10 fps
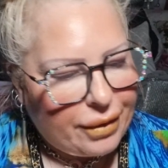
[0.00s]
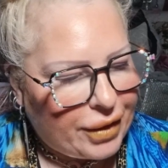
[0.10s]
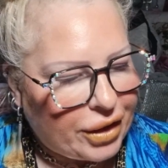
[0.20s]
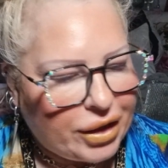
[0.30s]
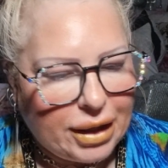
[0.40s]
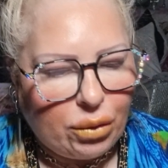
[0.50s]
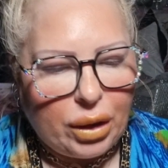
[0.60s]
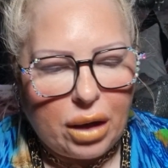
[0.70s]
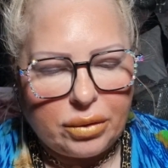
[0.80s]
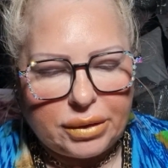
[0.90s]
Then your little
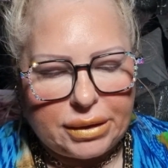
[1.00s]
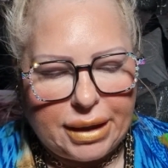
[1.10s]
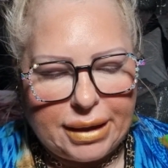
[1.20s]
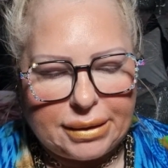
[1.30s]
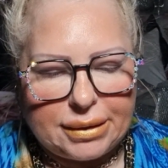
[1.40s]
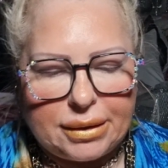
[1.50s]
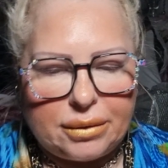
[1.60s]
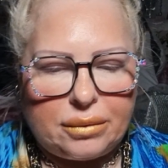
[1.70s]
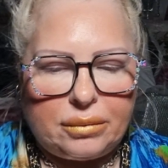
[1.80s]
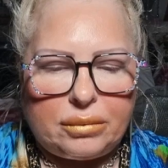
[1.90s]
lancets
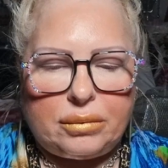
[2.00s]
and